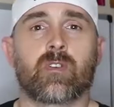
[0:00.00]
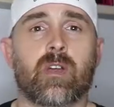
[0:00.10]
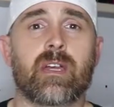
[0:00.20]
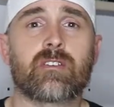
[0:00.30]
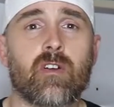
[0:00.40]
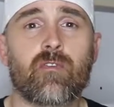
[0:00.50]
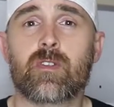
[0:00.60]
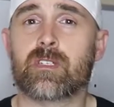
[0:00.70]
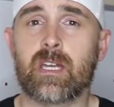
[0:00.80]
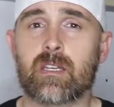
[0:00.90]
Okay, so for
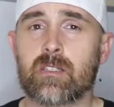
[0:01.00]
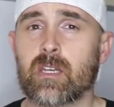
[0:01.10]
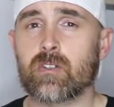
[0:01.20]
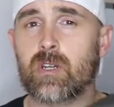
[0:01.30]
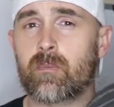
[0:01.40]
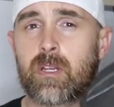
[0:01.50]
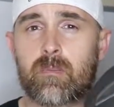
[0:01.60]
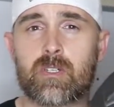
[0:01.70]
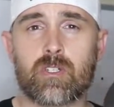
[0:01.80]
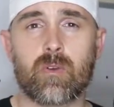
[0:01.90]
this next section I'm going to
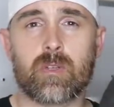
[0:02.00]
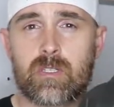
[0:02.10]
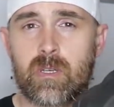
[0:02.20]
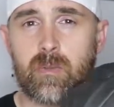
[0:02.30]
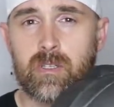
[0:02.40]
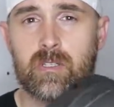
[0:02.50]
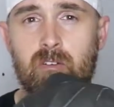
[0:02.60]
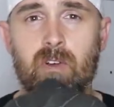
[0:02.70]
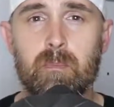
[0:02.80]
be showing you some of the stuff